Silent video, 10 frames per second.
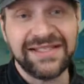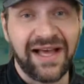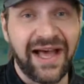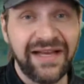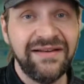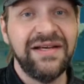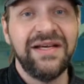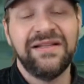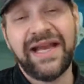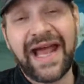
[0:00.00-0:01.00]
design
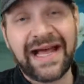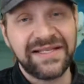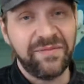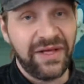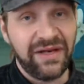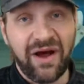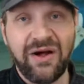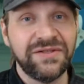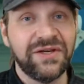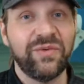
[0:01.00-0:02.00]
that hasn't been
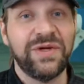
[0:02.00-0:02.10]
altered